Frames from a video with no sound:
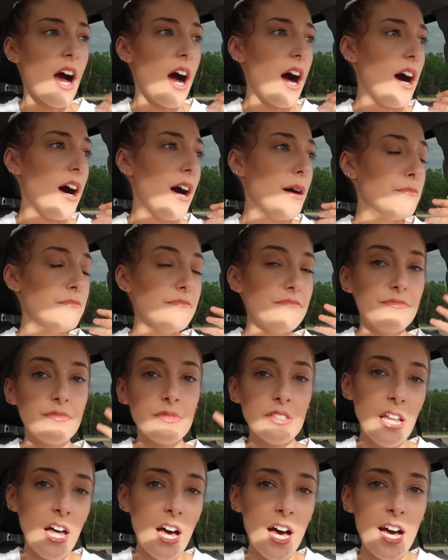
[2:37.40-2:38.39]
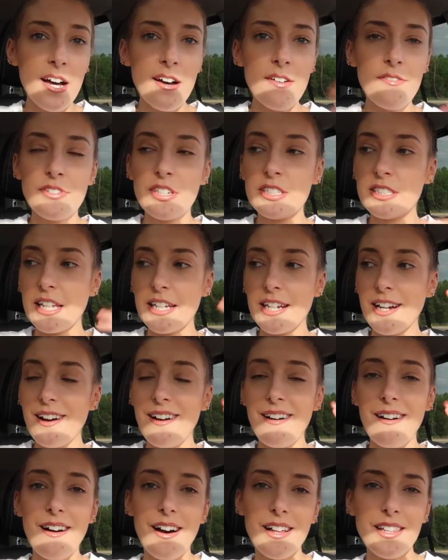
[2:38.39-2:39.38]
um, love, just like
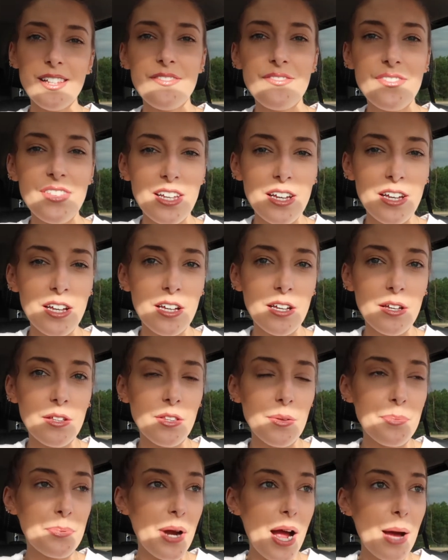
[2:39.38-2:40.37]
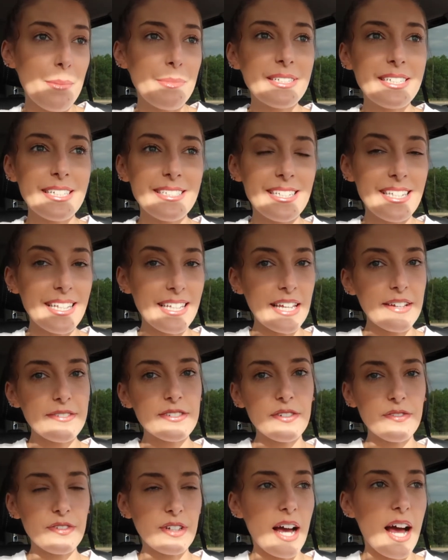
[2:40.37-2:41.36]
all of the, the promises and the
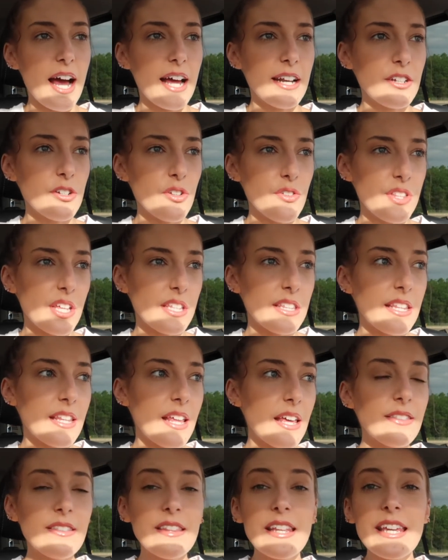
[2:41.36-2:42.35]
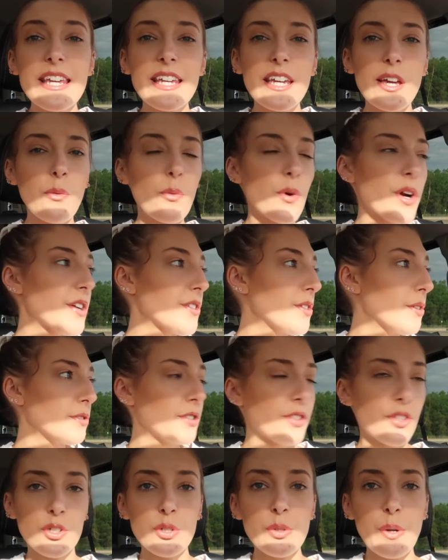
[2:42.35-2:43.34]
gifts of God, you know, then, then he can work
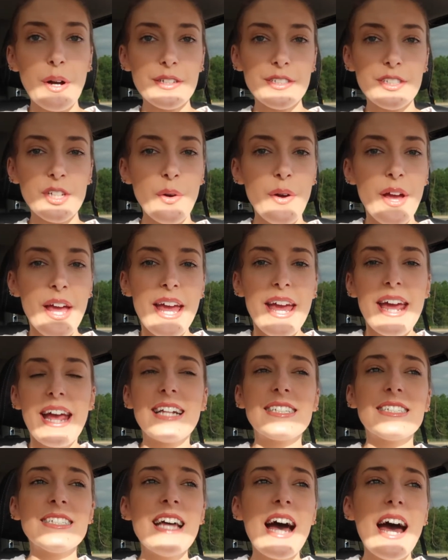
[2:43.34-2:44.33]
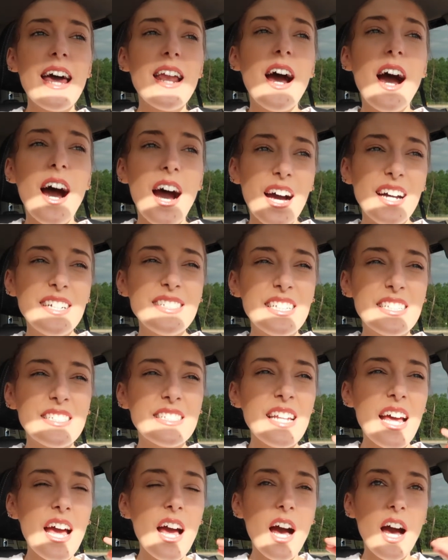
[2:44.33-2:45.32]
those through us. So it's not us,
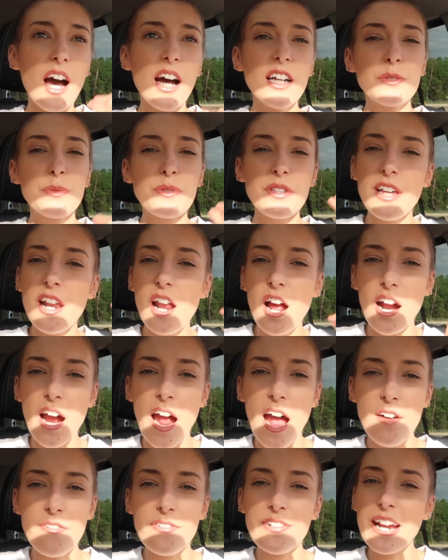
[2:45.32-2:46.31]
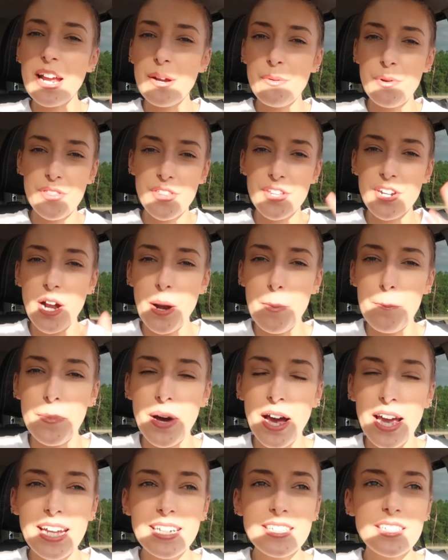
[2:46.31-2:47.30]
it's not us within our effort and within our
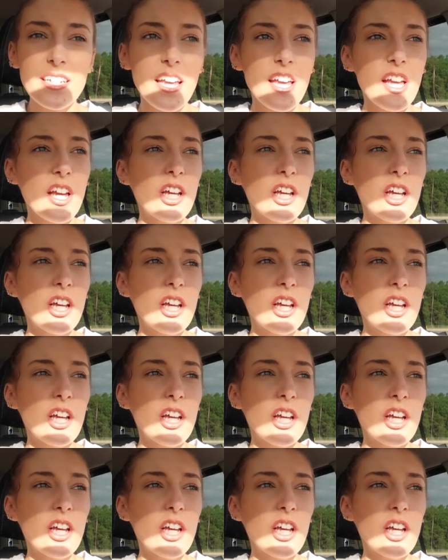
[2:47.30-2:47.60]
might